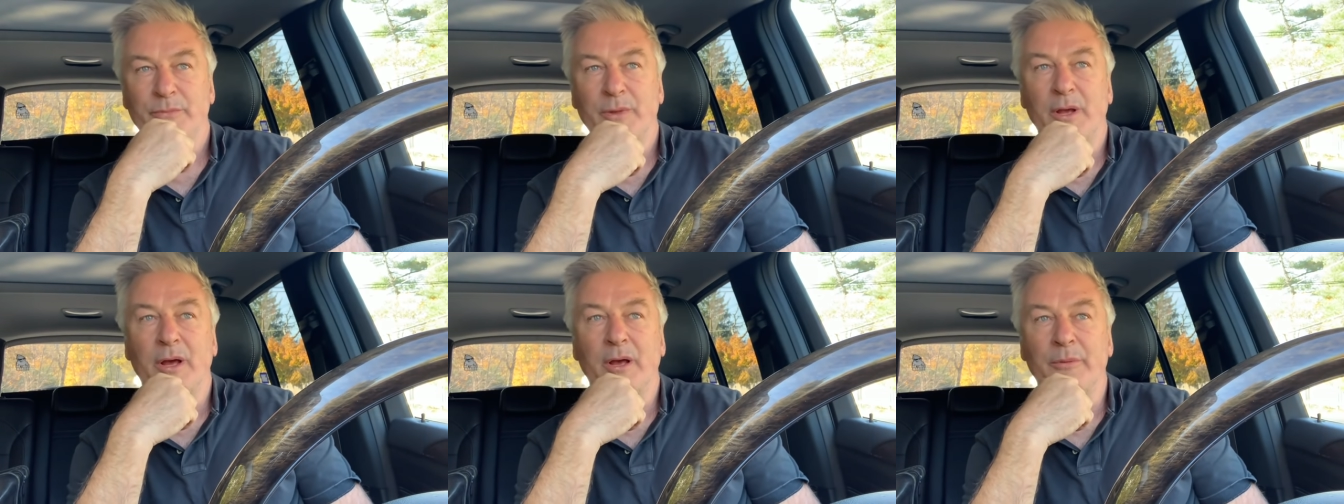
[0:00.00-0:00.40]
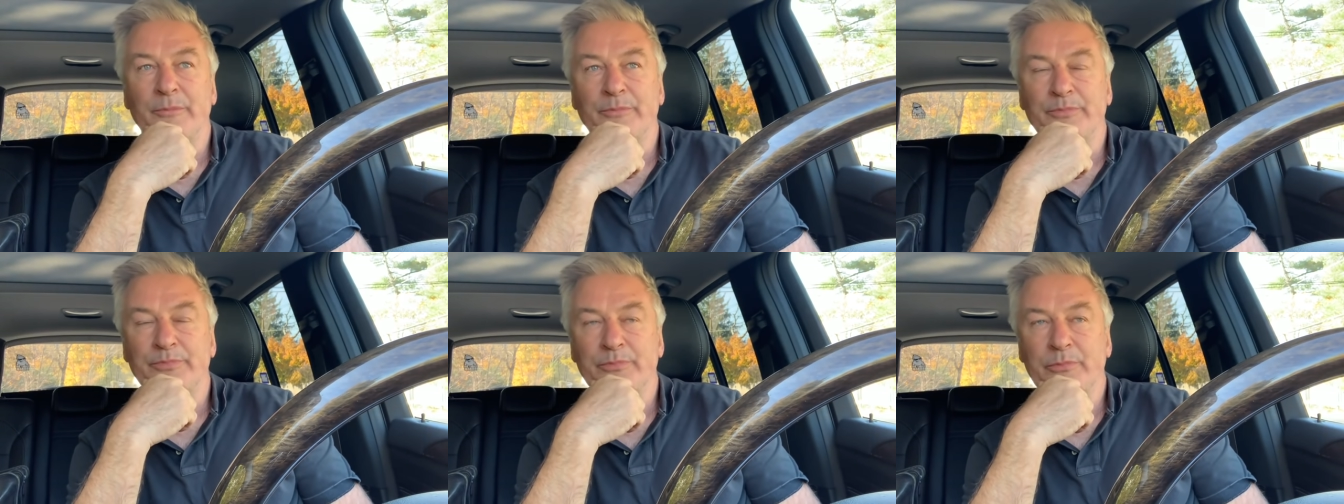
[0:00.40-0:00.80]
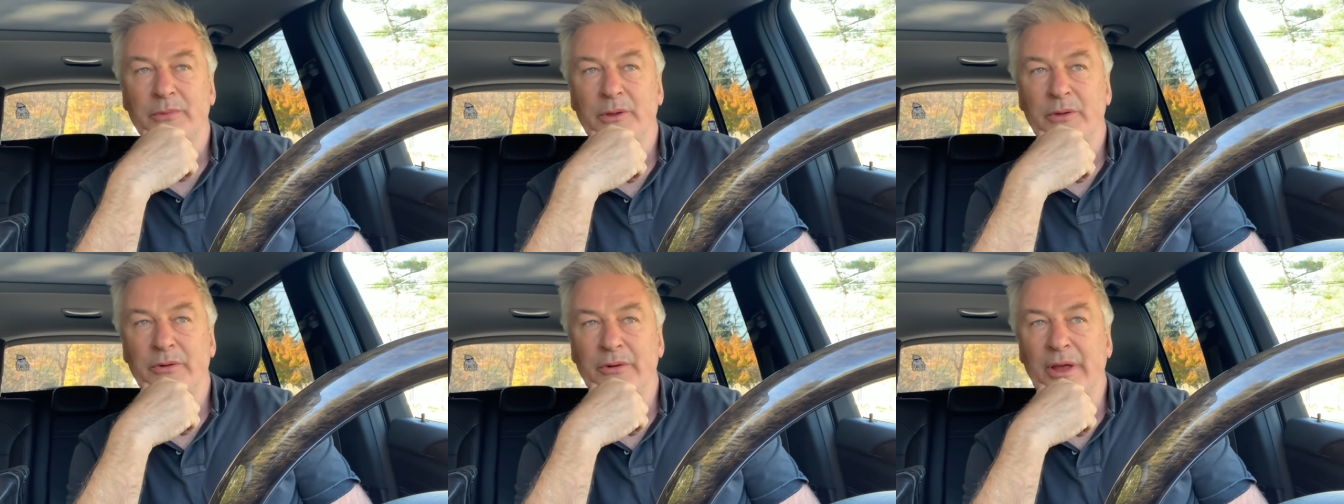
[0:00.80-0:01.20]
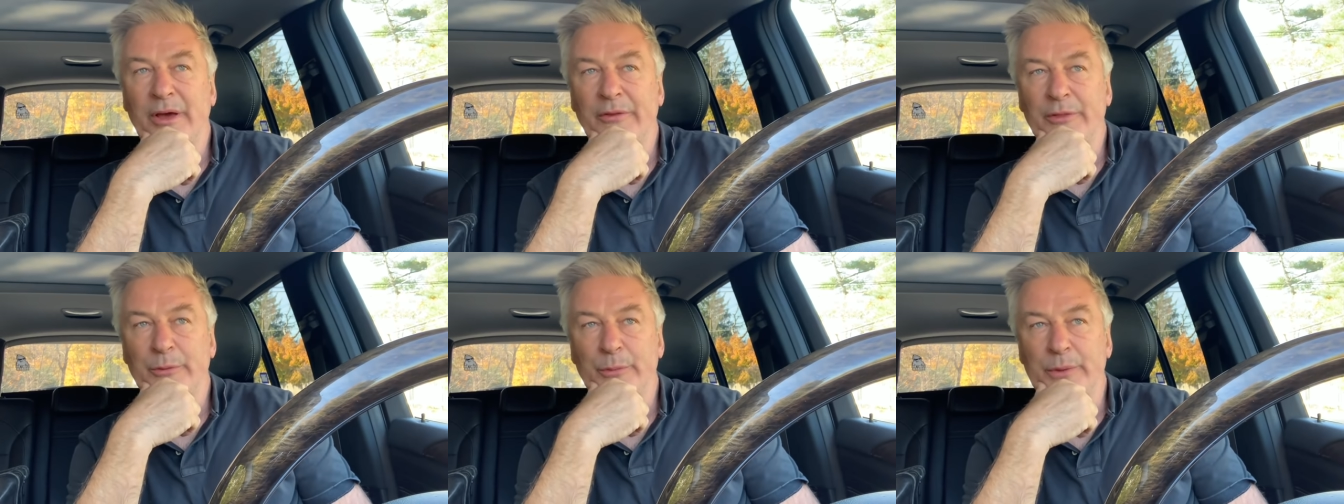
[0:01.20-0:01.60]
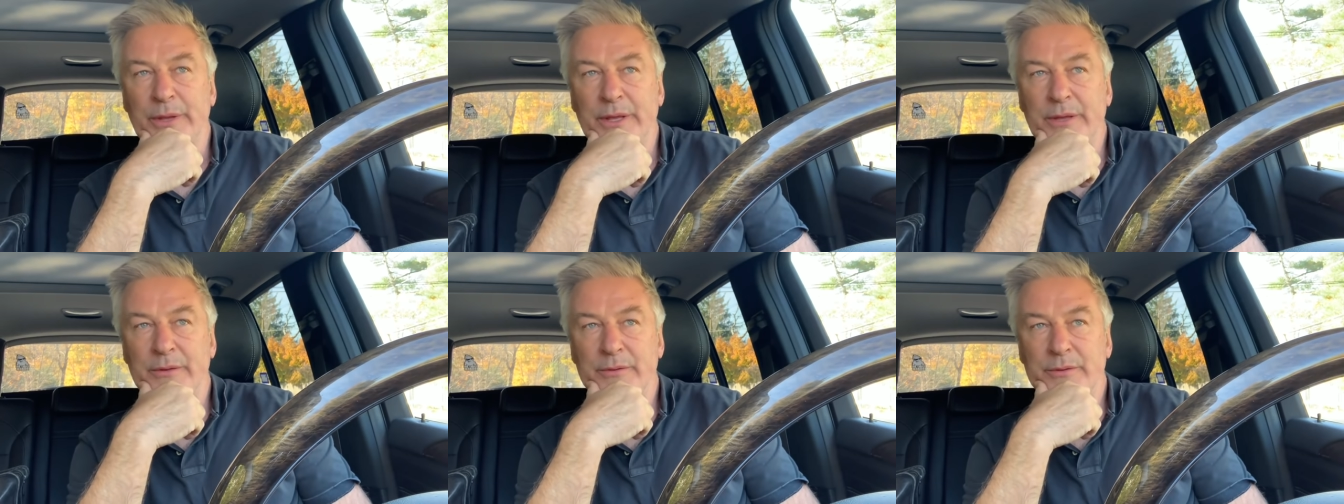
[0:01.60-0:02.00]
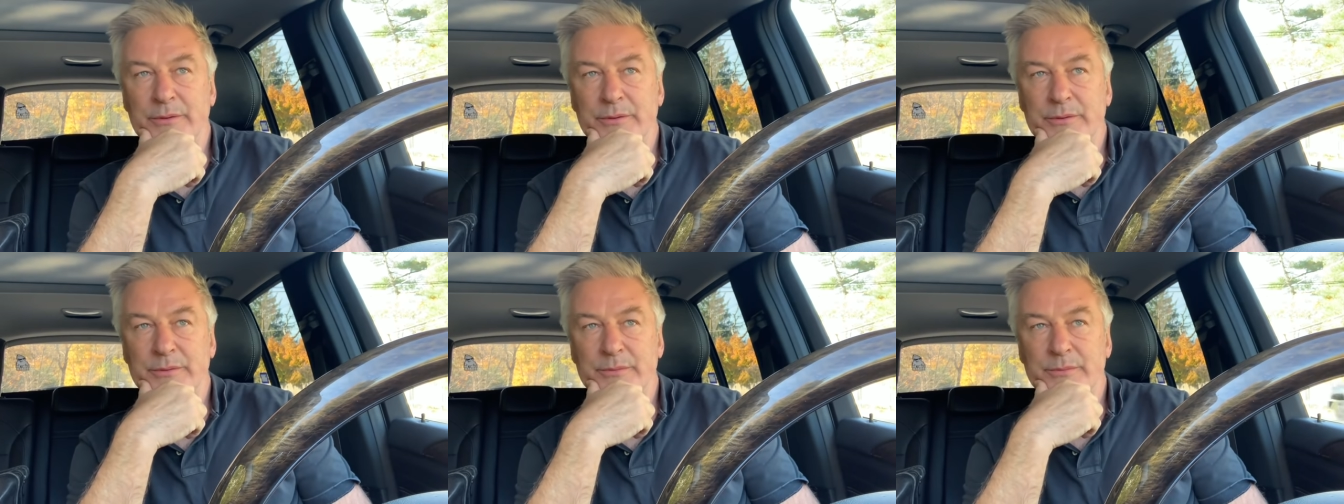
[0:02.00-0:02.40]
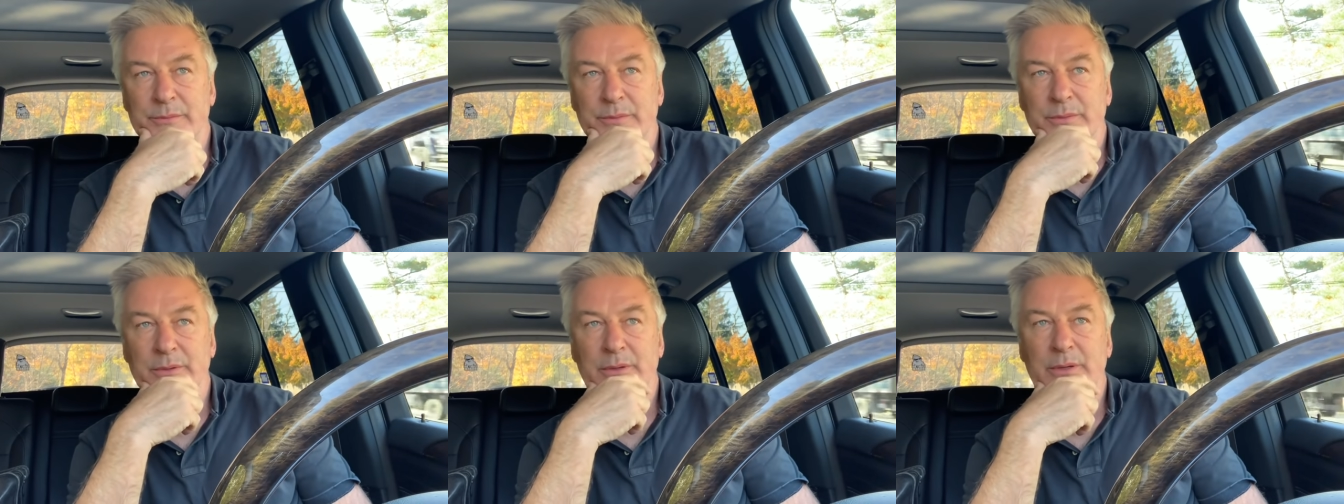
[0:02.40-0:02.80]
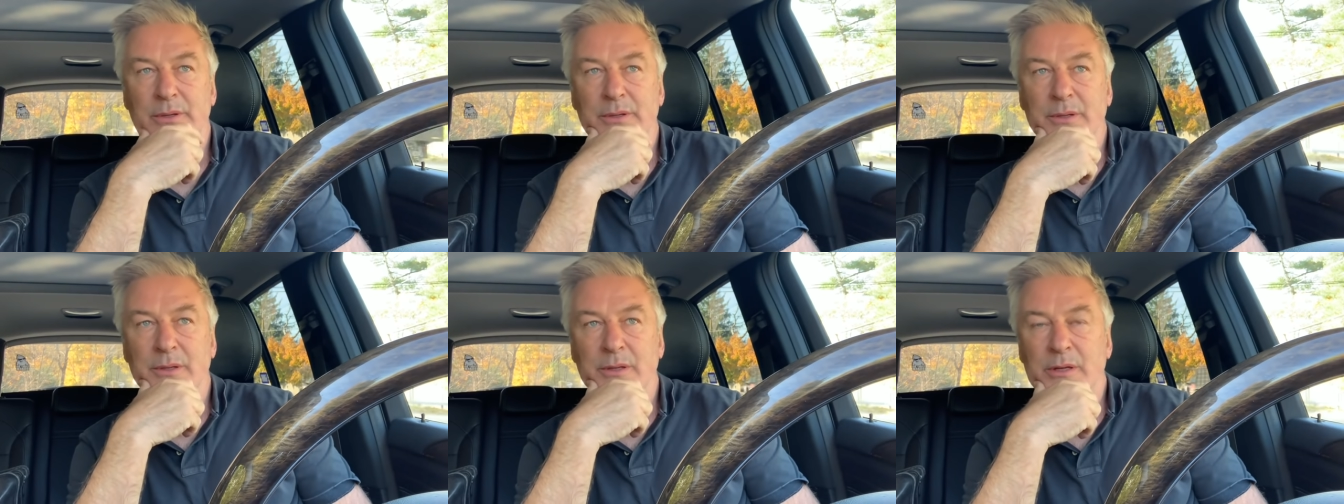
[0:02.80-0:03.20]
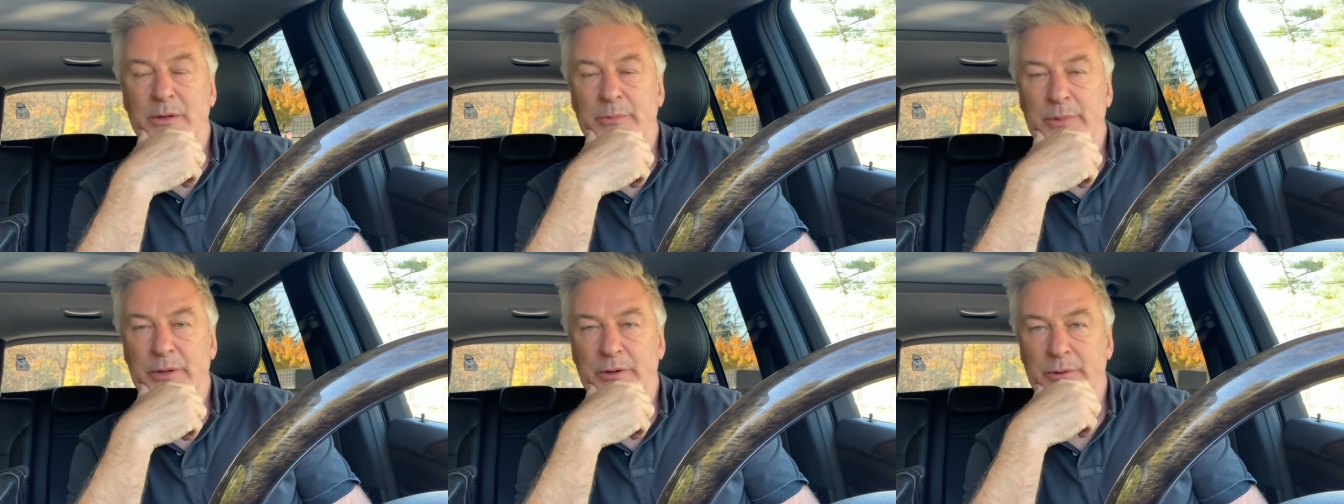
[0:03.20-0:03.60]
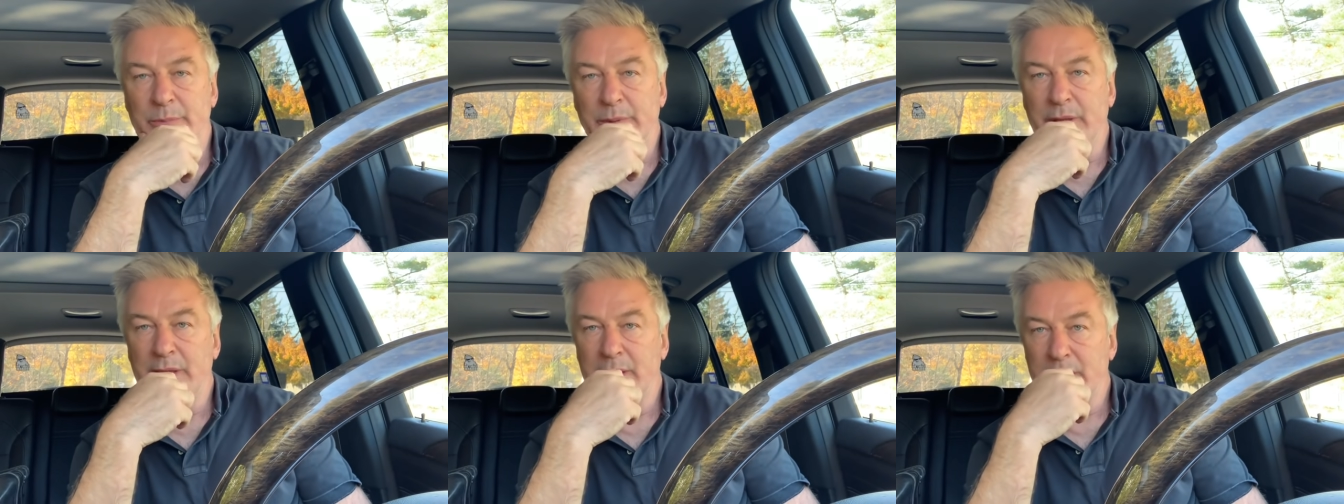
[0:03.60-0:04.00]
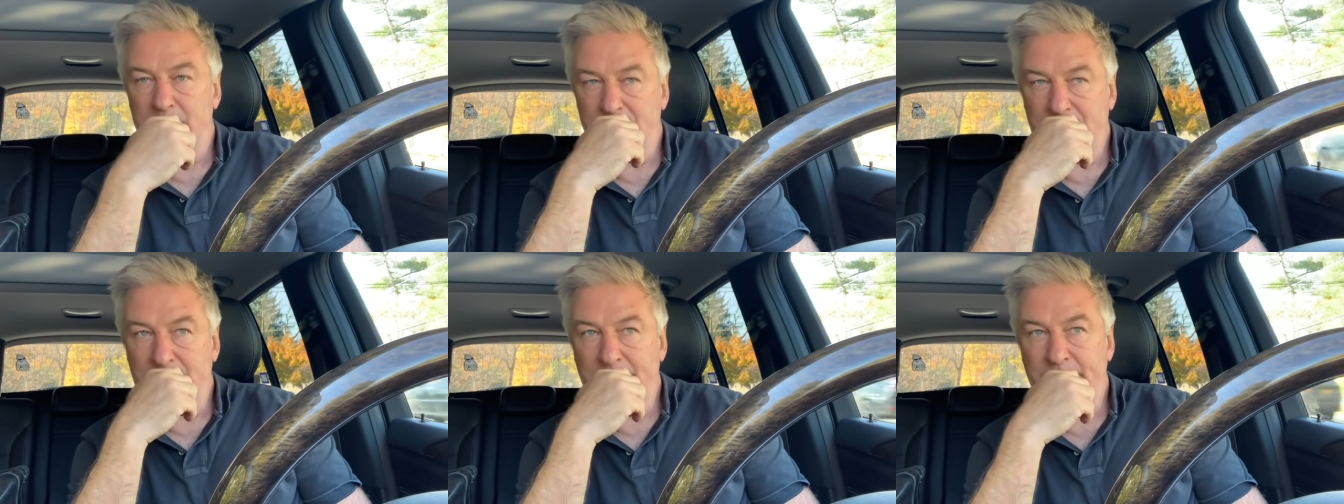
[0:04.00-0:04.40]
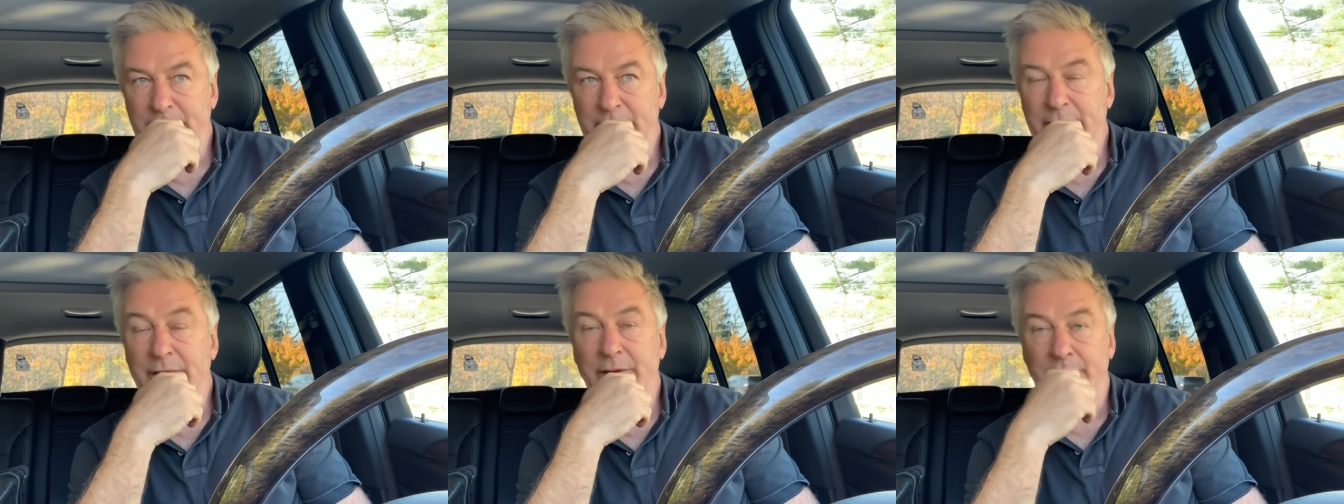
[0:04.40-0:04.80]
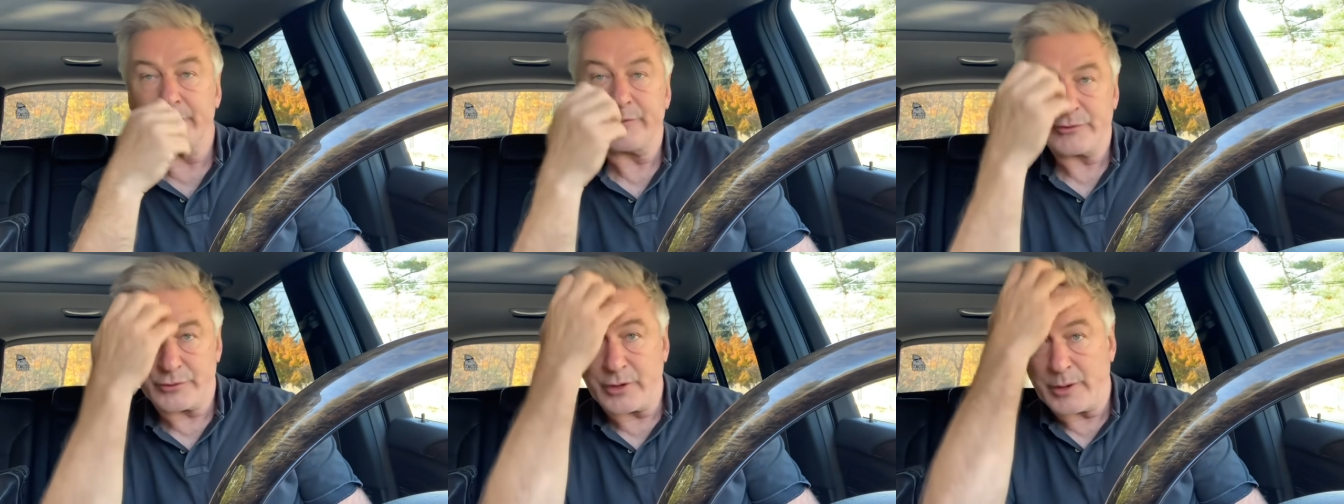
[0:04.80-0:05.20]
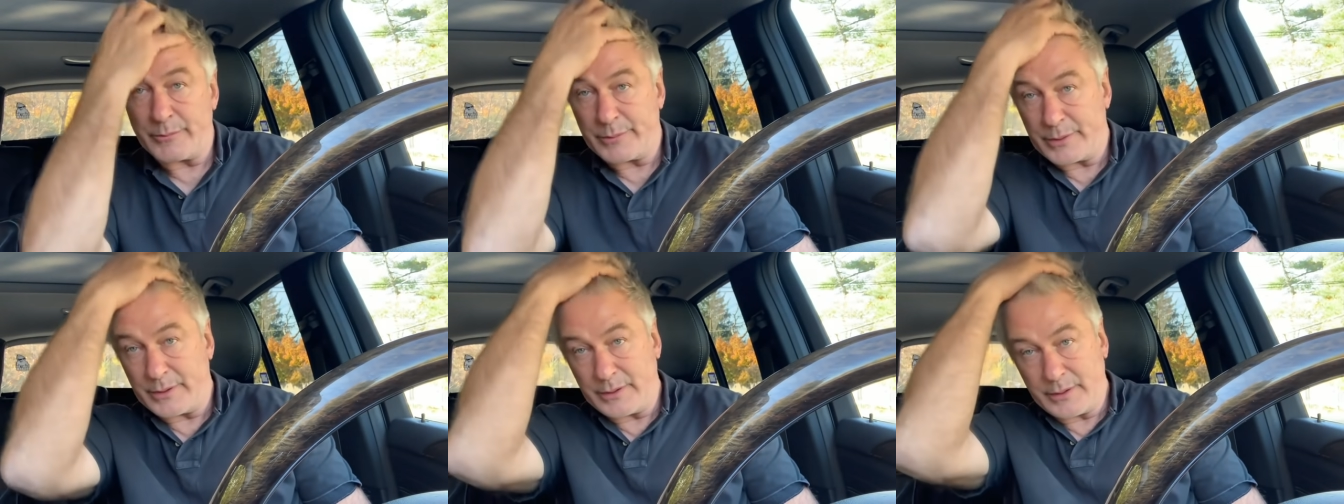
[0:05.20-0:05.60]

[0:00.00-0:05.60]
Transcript: um, now that we uh, appear to be at the end of Trump,